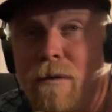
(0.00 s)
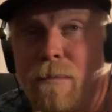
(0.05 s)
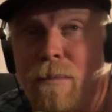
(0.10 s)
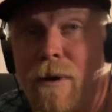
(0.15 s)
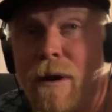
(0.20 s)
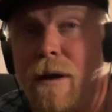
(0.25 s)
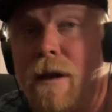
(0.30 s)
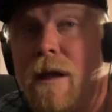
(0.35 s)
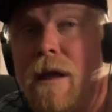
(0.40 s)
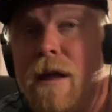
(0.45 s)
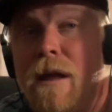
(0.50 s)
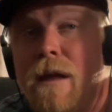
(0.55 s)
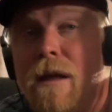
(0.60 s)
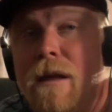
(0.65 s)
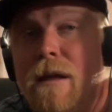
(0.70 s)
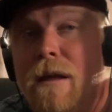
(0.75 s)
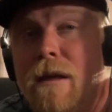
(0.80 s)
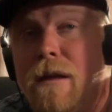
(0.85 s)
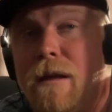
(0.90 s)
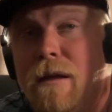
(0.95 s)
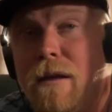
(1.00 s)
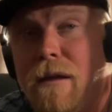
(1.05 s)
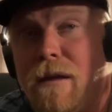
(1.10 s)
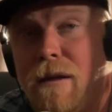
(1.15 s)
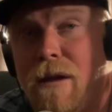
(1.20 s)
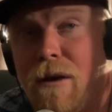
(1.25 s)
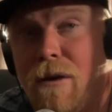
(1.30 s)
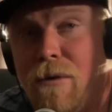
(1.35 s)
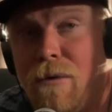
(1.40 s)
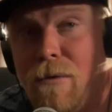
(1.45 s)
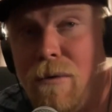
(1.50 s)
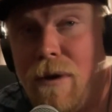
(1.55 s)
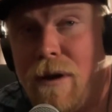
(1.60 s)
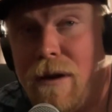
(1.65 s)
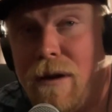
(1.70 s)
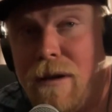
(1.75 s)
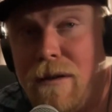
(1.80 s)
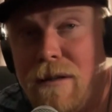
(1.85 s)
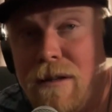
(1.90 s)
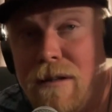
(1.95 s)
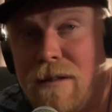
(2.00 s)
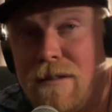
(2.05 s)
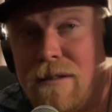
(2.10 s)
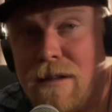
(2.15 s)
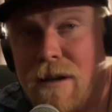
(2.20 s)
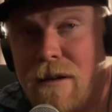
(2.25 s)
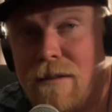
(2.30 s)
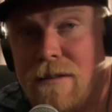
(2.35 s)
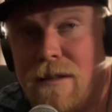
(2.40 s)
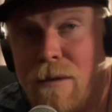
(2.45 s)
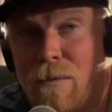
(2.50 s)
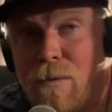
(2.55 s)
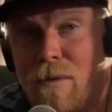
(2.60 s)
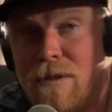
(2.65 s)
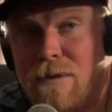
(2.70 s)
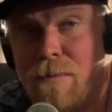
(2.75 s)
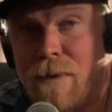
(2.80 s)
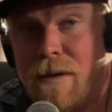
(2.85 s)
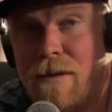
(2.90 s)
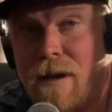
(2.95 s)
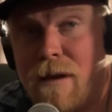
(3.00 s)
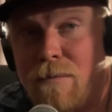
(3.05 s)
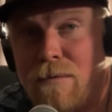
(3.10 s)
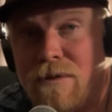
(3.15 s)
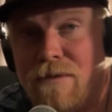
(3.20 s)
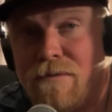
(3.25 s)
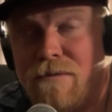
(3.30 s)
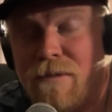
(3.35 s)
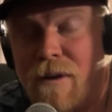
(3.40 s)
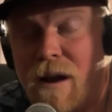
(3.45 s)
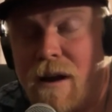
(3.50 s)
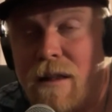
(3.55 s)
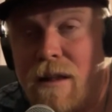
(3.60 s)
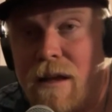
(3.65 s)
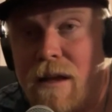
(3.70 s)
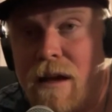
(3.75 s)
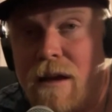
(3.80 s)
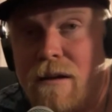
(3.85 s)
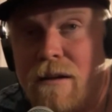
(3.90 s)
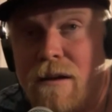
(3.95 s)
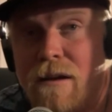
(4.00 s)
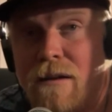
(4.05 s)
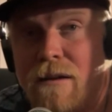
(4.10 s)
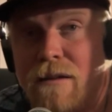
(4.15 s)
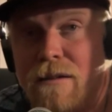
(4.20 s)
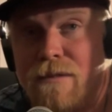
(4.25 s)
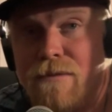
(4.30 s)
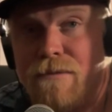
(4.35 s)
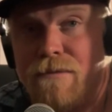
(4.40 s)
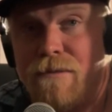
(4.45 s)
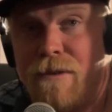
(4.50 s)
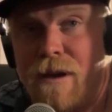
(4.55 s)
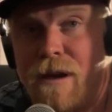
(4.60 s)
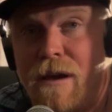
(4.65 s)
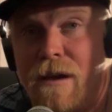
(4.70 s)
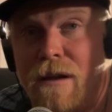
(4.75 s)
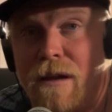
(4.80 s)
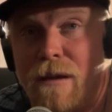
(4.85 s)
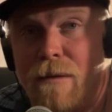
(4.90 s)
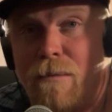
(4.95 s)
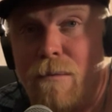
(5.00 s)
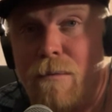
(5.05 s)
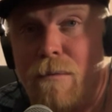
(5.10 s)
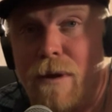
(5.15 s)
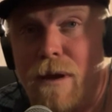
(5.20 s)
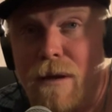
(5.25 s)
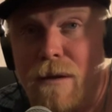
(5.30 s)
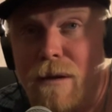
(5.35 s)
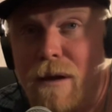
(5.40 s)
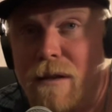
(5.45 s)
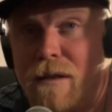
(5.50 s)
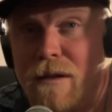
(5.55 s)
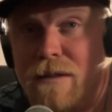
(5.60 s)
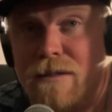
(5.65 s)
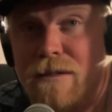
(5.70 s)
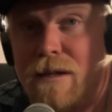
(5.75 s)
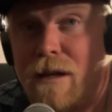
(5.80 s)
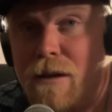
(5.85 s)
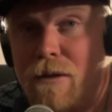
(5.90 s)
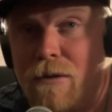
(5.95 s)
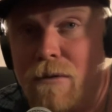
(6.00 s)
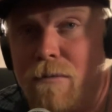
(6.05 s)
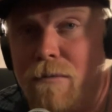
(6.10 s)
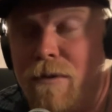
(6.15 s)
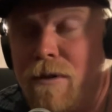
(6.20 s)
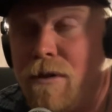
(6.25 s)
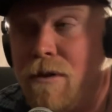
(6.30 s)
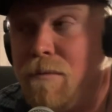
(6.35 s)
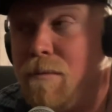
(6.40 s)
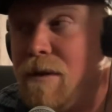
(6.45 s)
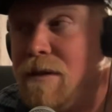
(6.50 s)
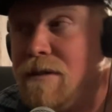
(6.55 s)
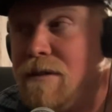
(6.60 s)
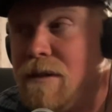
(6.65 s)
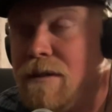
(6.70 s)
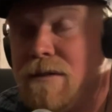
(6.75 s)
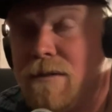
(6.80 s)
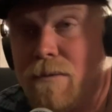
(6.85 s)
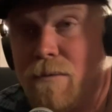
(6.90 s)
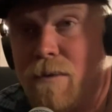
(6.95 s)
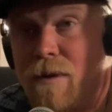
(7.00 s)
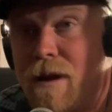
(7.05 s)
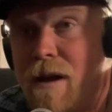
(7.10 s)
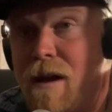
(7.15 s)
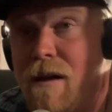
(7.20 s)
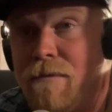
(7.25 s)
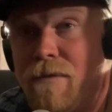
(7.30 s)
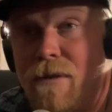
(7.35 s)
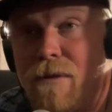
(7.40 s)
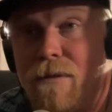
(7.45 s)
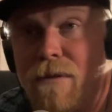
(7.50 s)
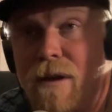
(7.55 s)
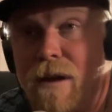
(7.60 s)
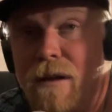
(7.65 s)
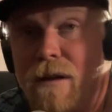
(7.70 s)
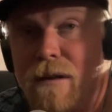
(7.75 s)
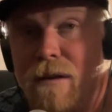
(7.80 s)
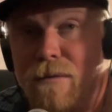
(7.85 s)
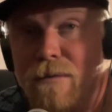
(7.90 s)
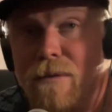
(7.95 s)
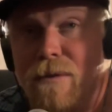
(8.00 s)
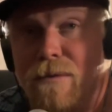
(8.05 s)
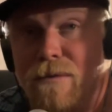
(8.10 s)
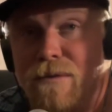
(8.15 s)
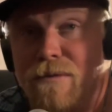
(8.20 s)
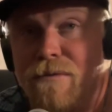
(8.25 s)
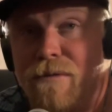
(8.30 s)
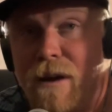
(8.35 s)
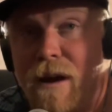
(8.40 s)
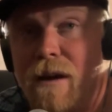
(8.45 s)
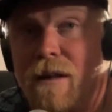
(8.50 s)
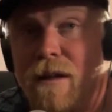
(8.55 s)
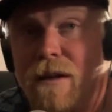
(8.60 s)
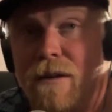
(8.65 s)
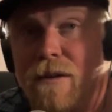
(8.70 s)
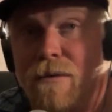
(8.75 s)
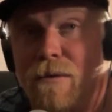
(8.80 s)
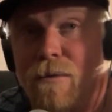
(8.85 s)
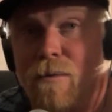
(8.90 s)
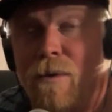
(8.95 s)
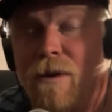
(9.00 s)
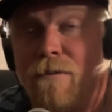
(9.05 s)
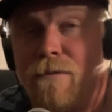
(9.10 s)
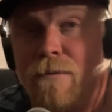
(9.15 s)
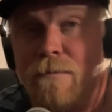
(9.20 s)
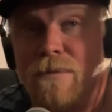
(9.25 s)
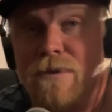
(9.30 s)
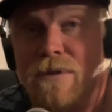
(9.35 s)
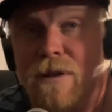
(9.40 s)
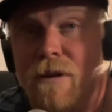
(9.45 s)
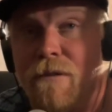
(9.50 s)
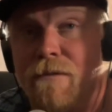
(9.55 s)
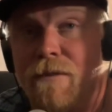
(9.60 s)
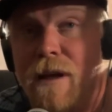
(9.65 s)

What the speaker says: but and it sucks that once my dad was finally getting on his feet and had this killer vineyard business and what have you, that he was finally doing well for himself,